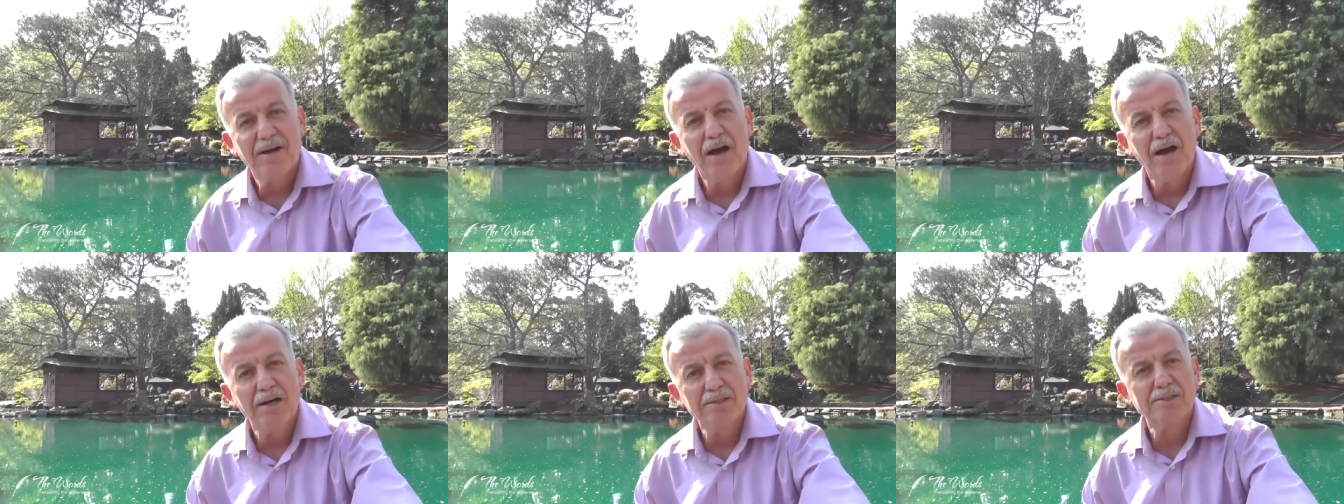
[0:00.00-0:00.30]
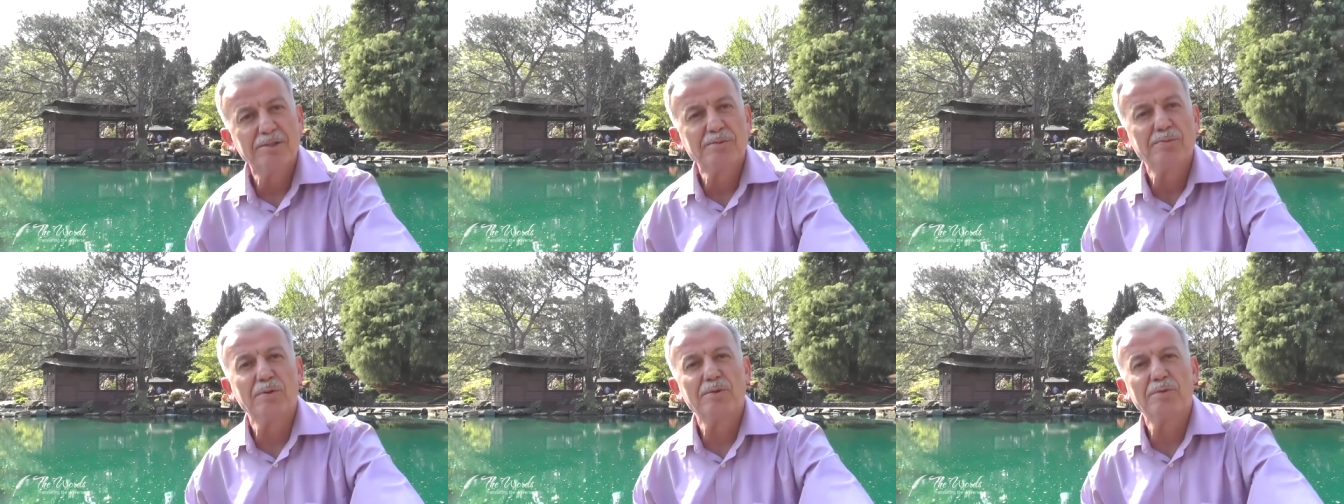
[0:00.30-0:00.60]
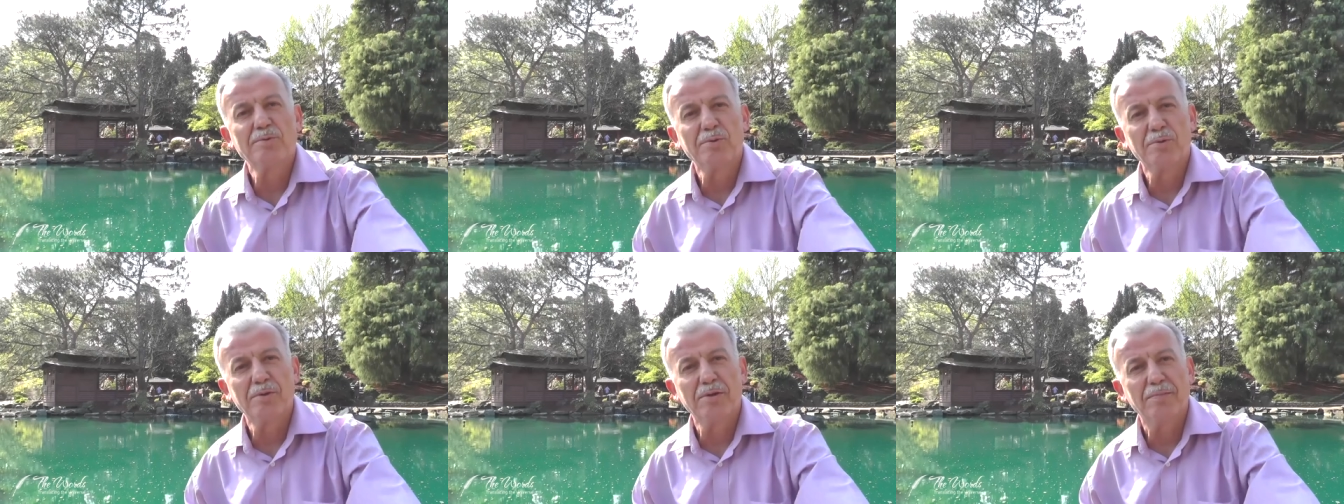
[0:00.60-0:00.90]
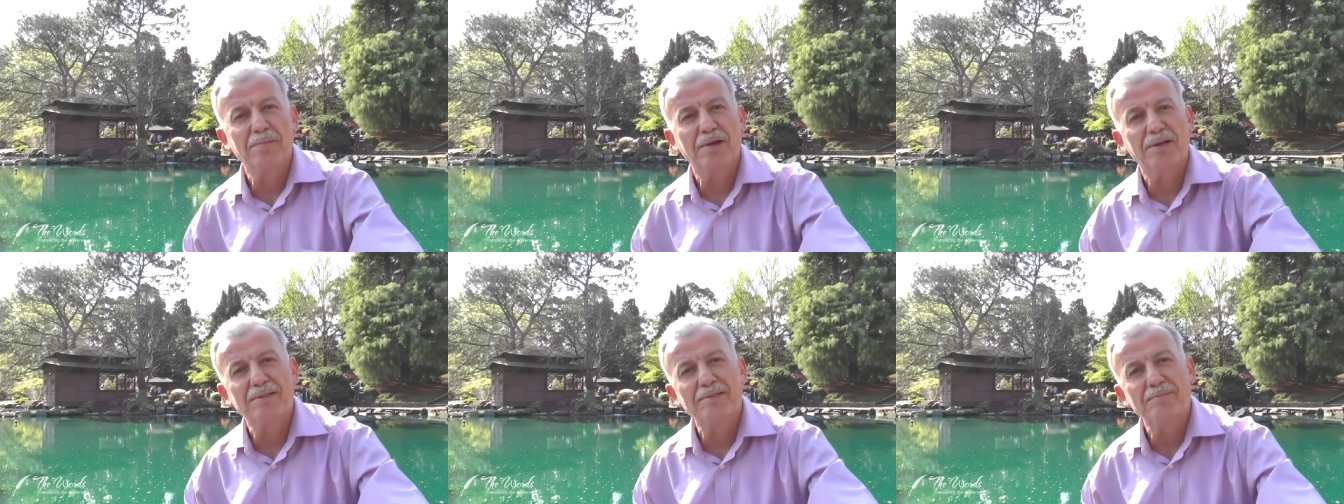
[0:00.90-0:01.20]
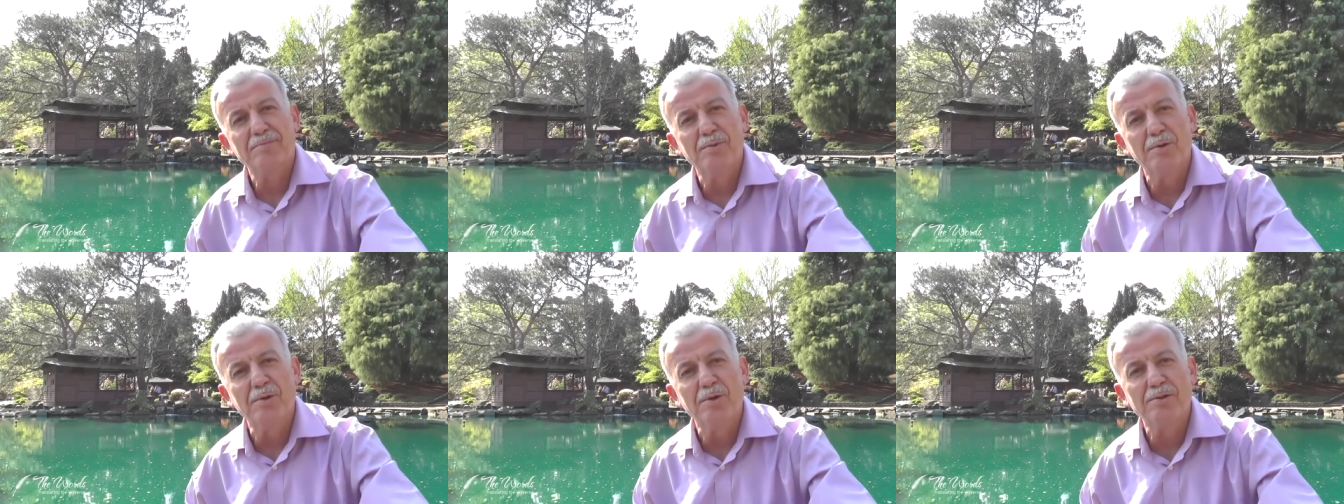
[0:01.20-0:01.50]
I just want to talk about
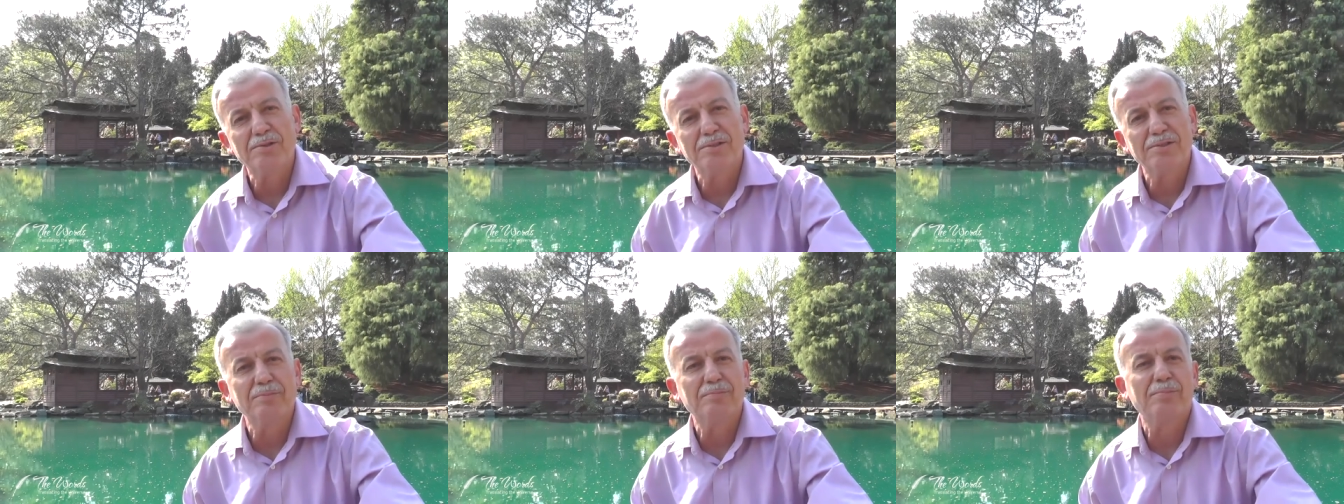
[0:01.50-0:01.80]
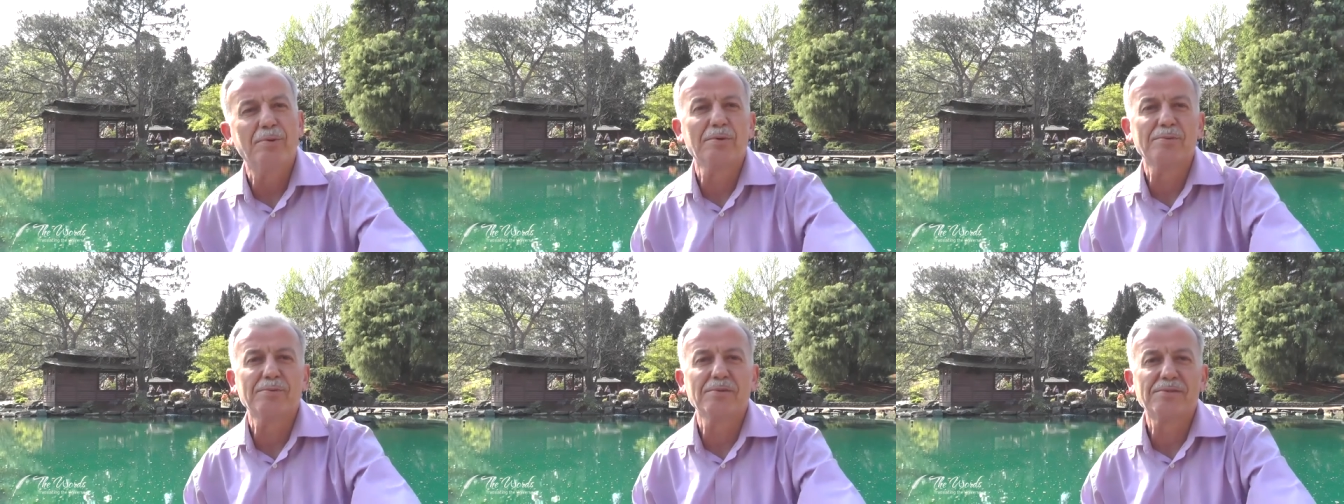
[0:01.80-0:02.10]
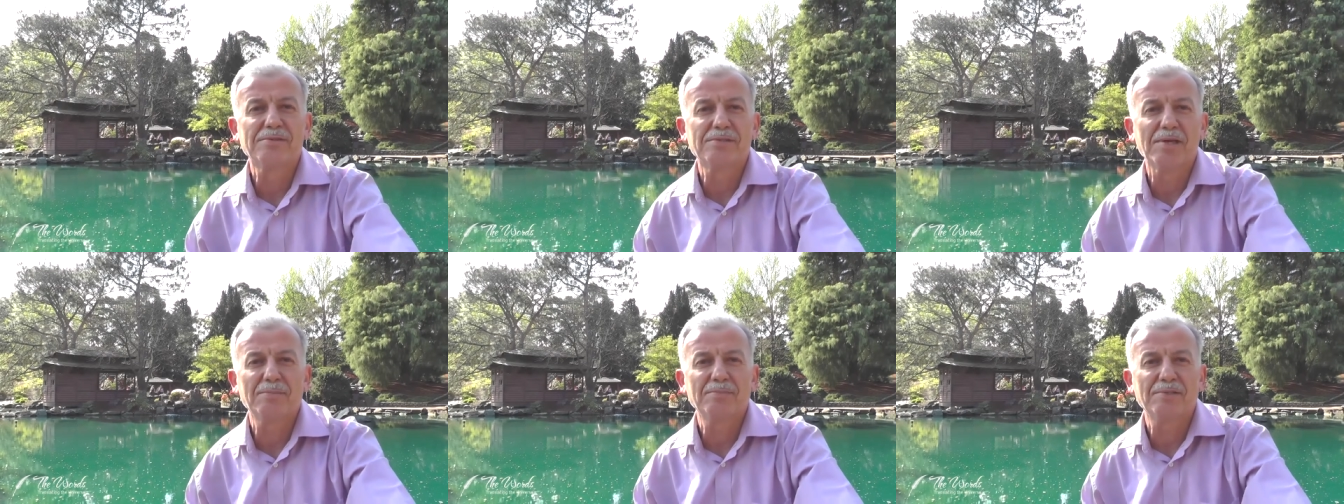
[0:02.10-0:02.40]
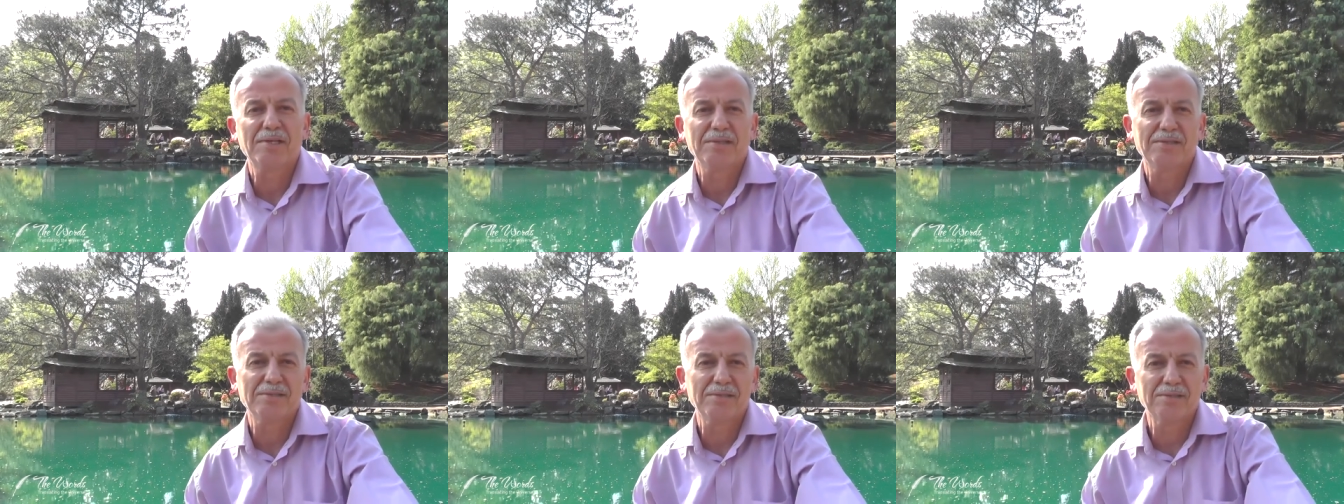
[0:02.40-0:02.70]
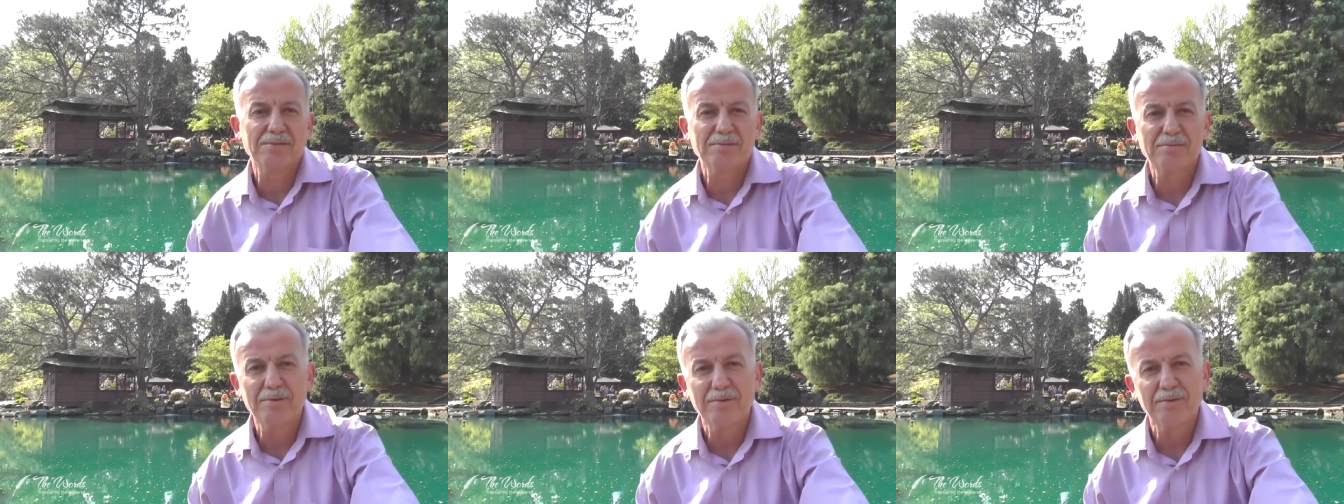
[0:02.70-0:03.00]
the most important subject
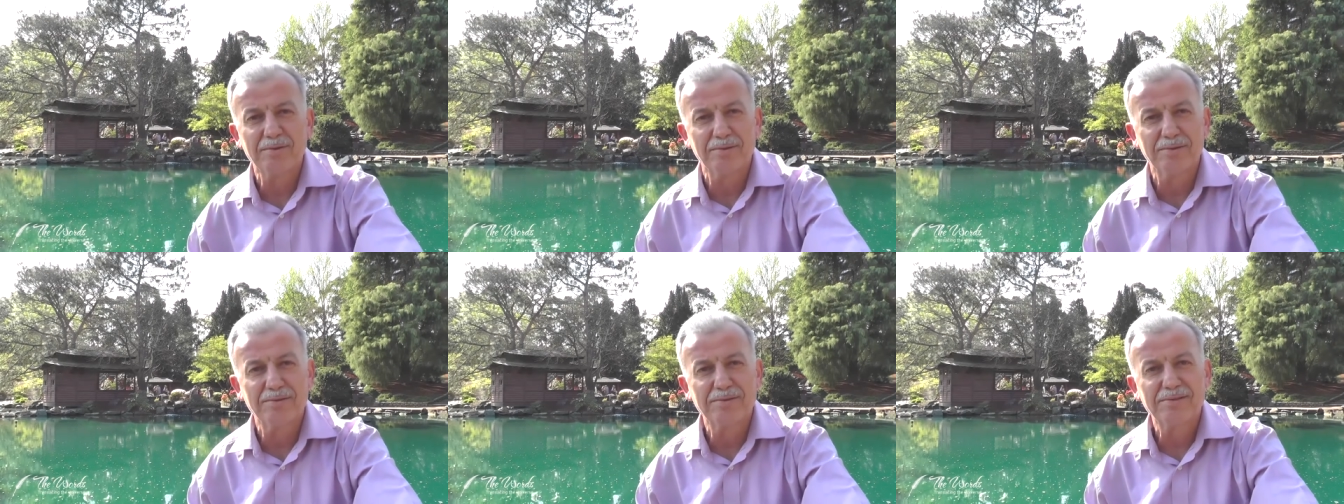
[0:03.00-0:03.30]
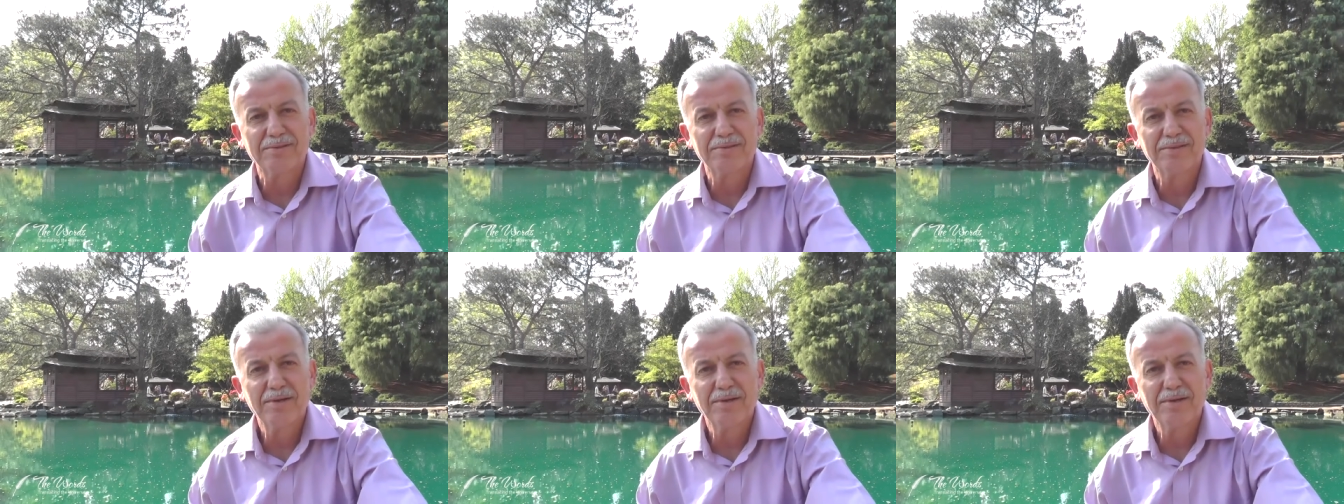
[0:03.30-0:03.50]
in the world